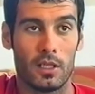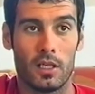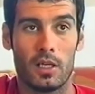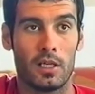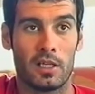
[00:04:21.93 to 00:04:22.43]

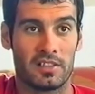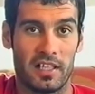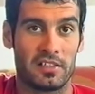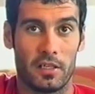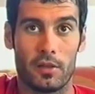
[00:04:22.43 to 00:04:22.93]
Pep
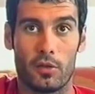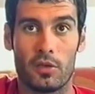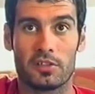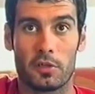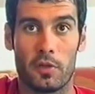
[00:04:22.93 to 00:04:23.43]
Guardiola went on
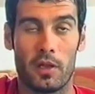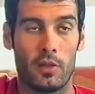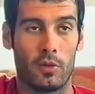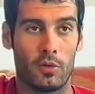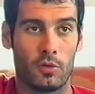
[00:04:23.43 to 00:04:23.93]
to become a
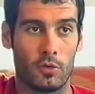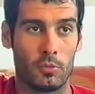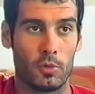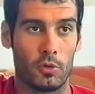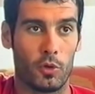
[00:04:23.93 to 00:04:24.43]

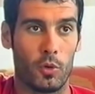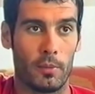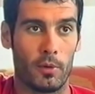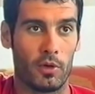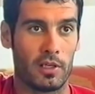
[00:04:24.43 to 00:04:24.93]
Barcelona
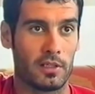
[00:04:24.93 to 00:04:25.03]
superstar,